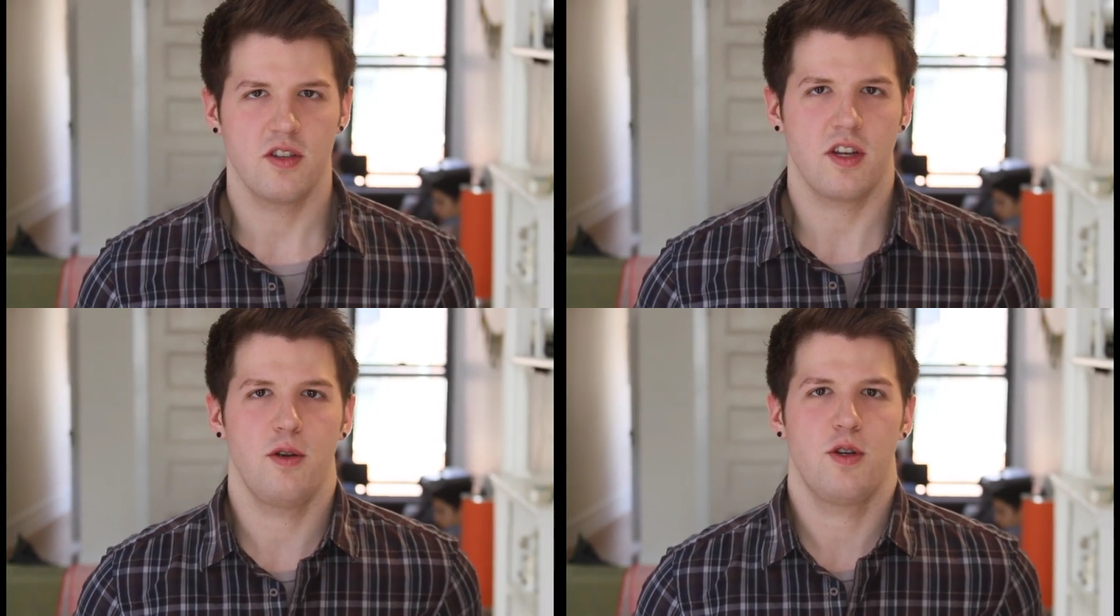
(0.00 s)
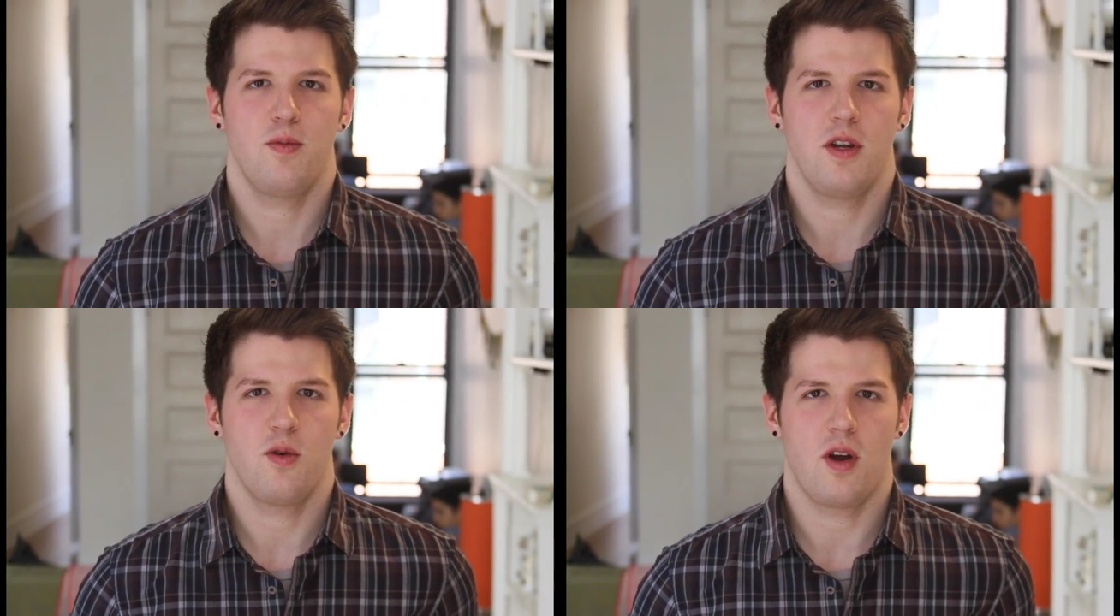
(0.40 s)
like you
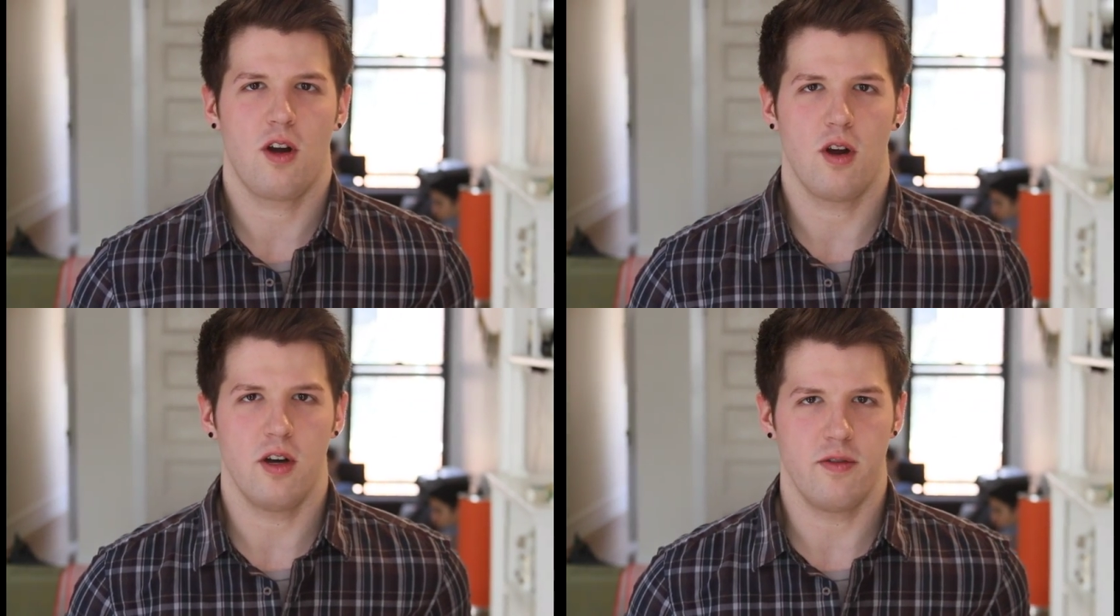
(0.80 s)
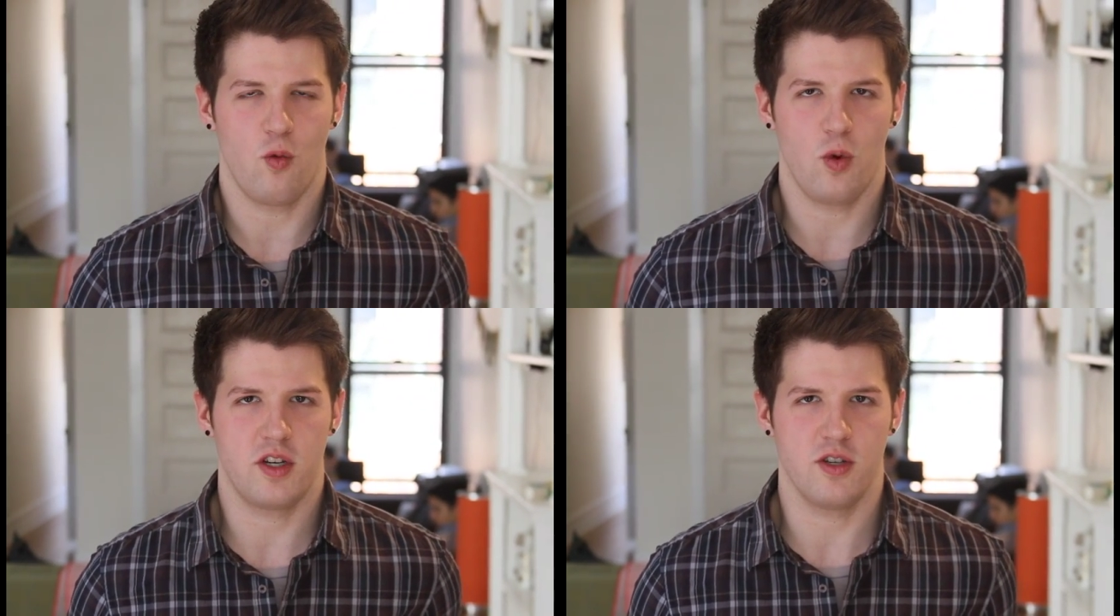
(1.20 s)
should be aware
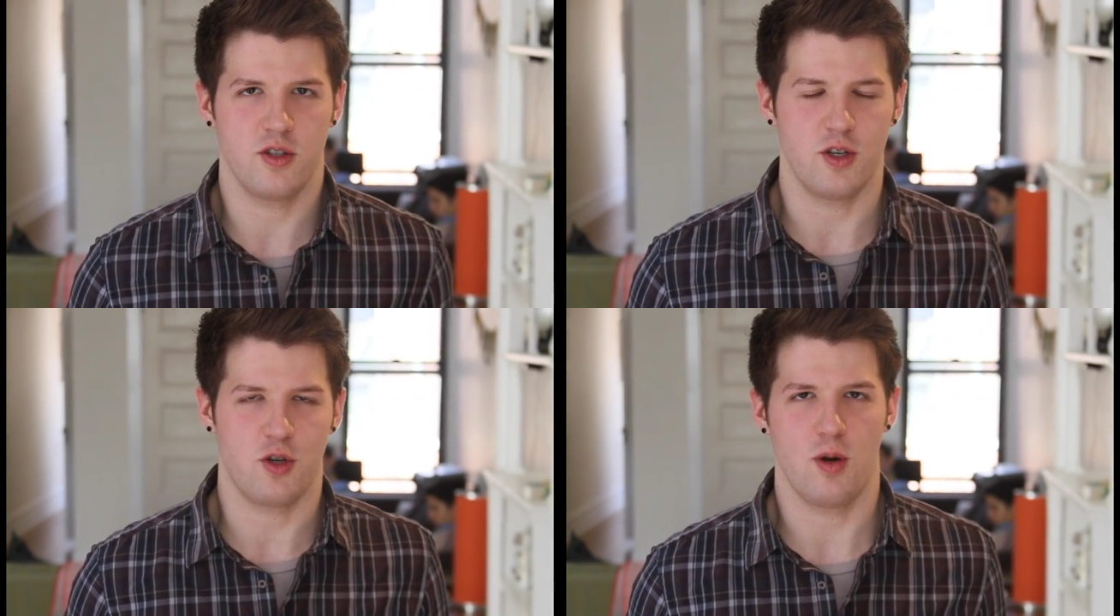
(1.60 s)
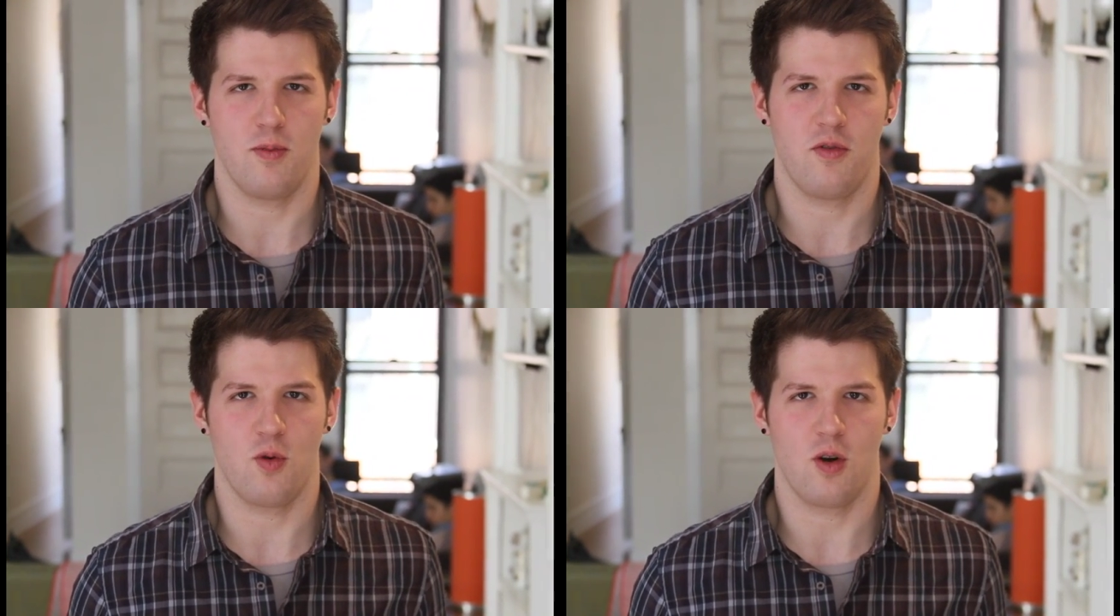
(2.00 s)
of which is the
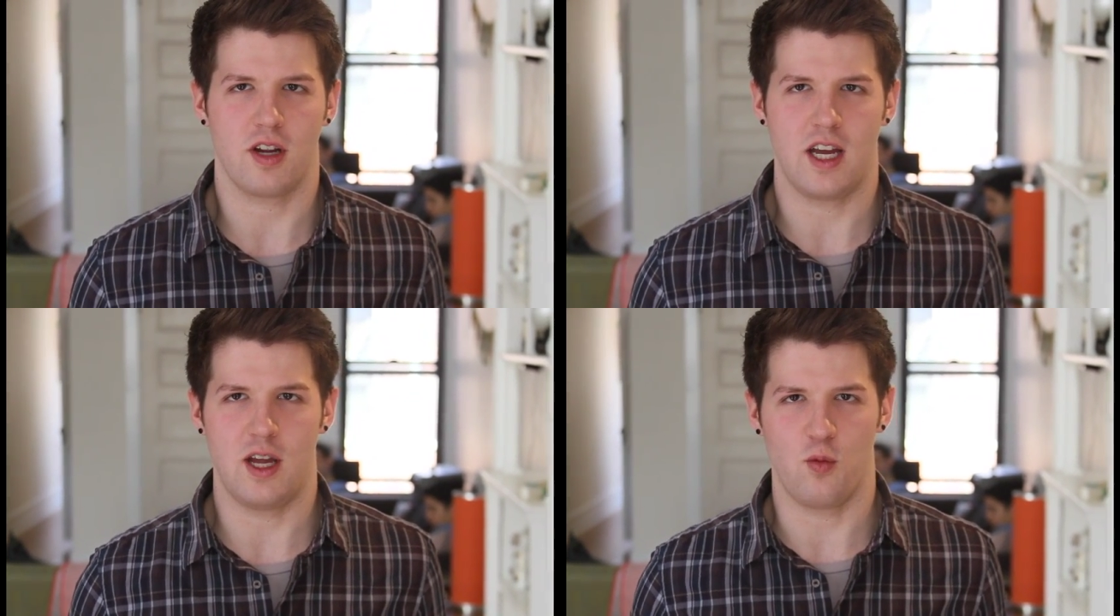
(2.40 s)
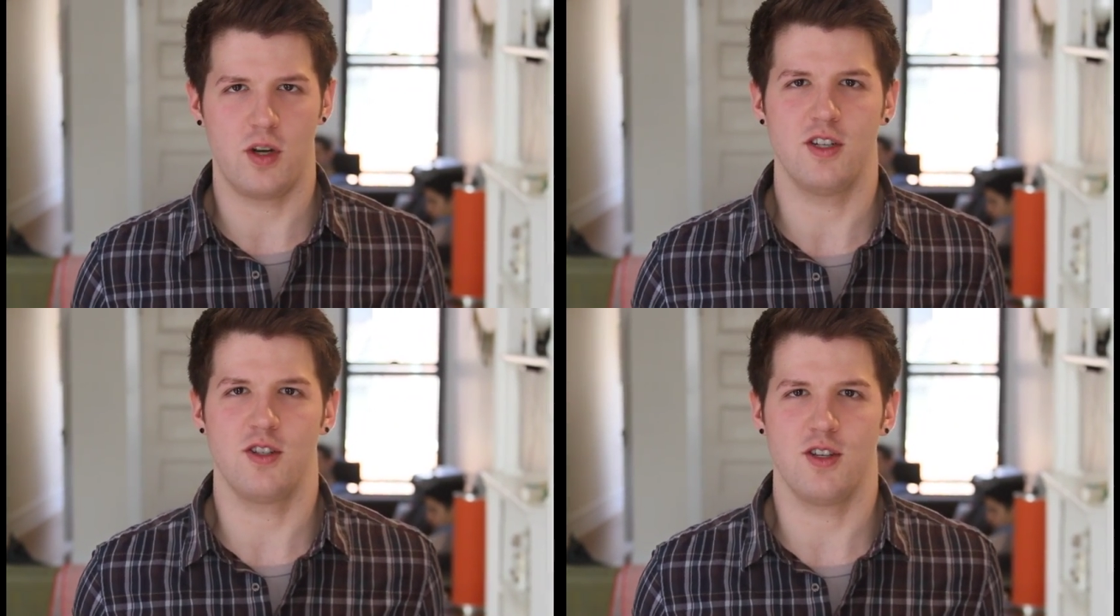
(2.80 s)
shrimp fork and
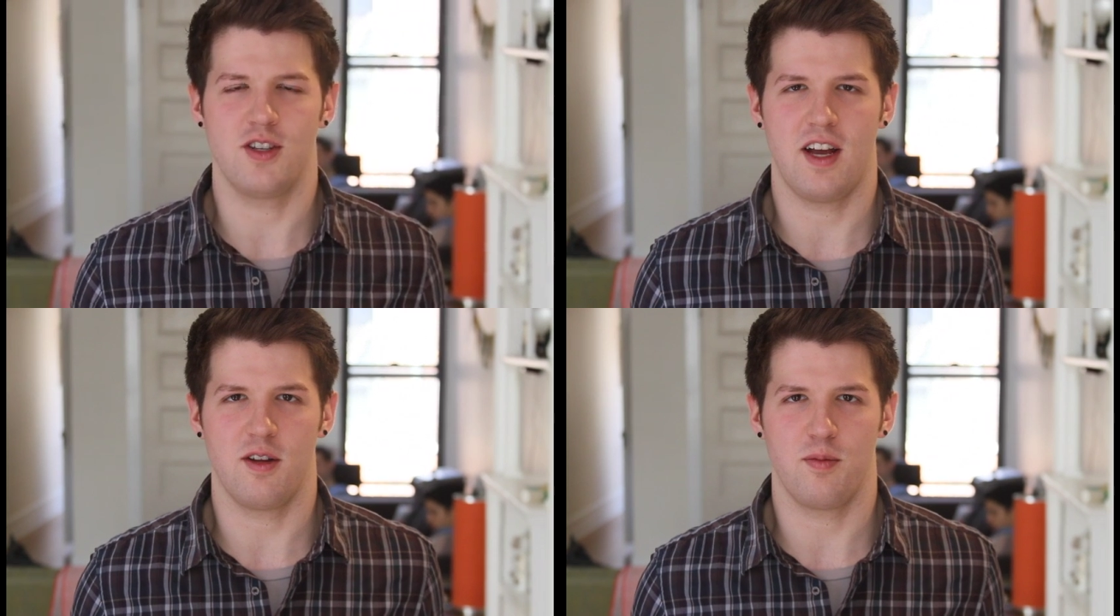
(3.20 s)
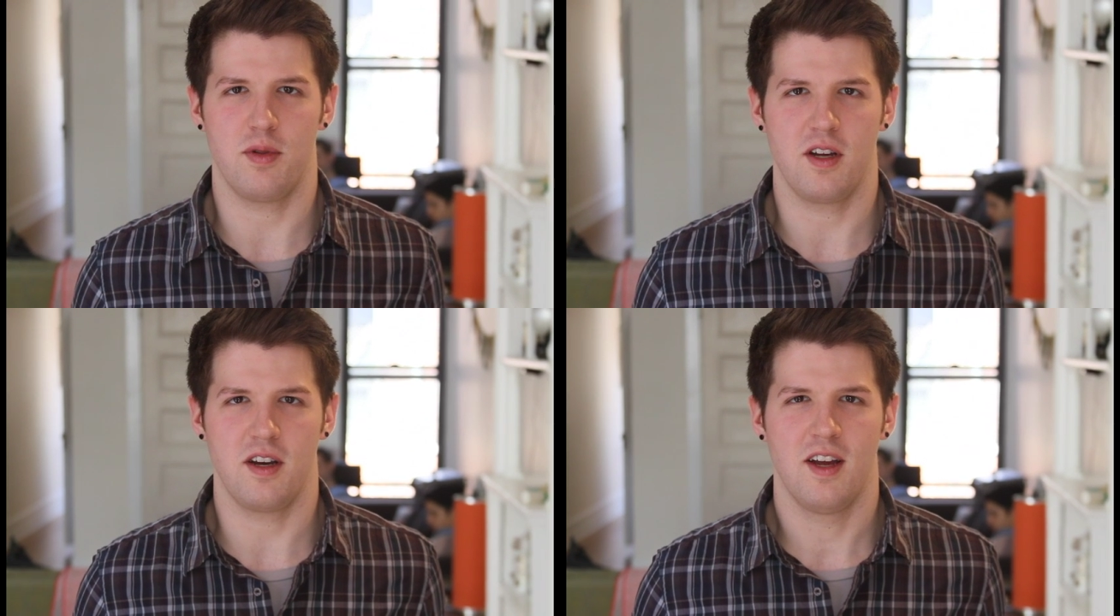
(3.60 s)
which is the salad
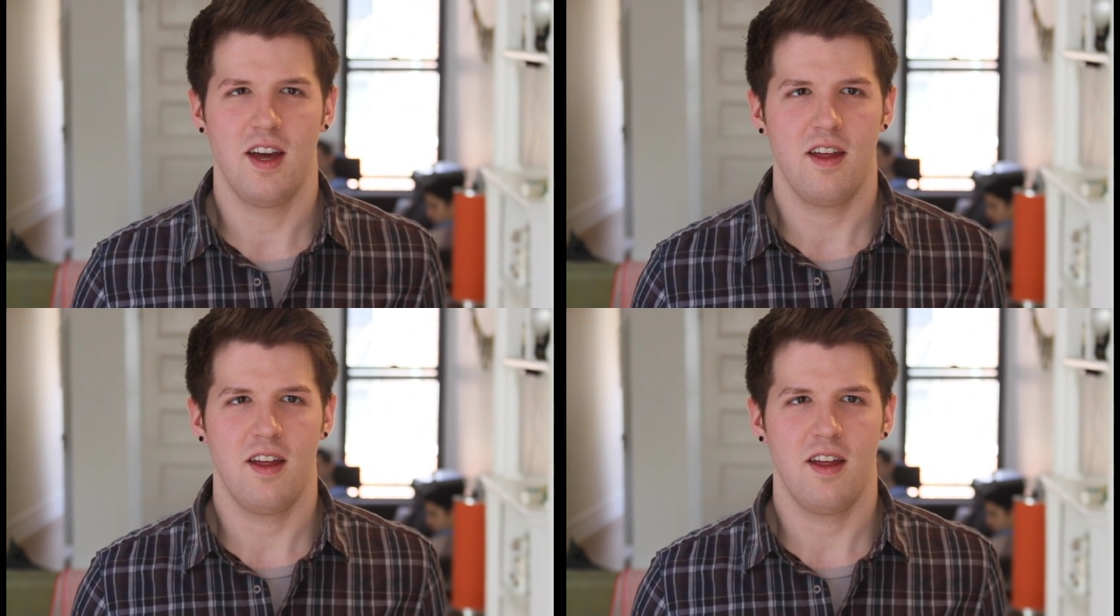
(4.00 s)
plate,